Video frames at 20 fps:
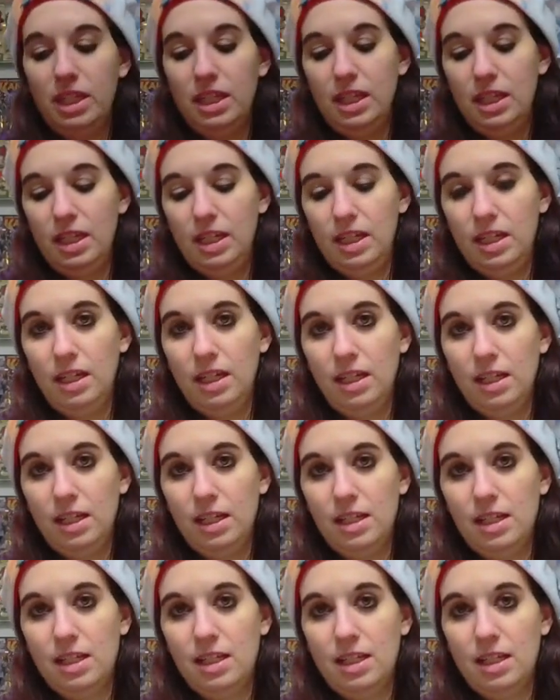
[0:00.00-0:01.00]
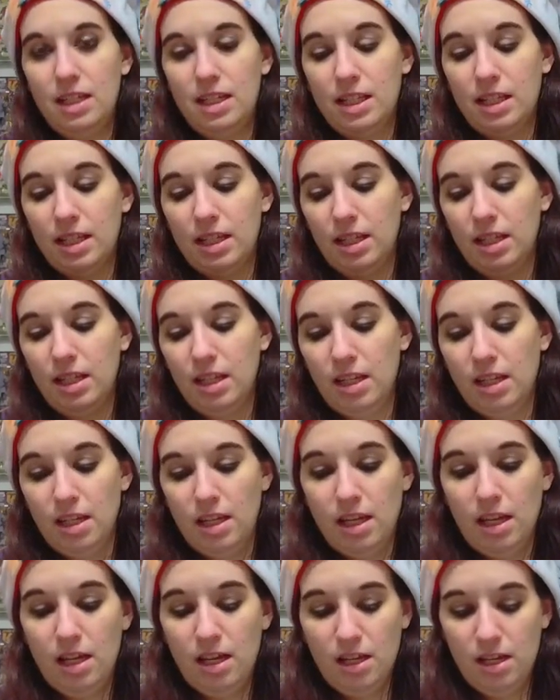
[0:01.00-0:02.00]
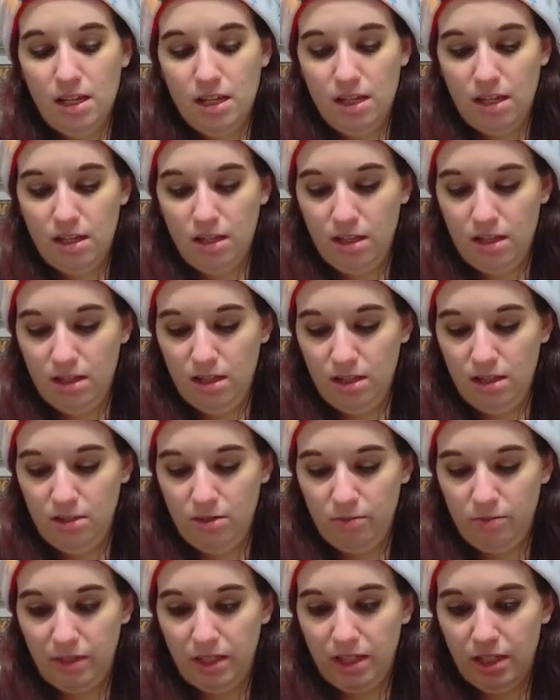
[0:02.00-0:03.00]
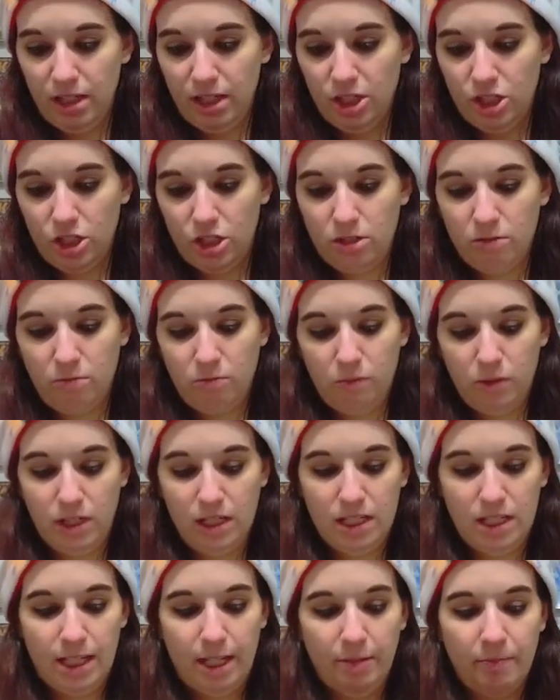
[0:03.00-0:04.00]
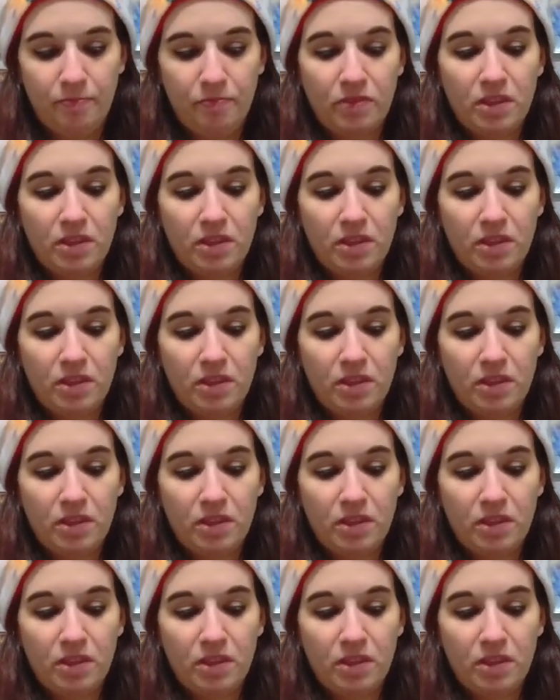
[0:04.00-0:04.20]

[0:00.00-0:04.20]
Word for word: he is, uh, oh my gosh, what is it?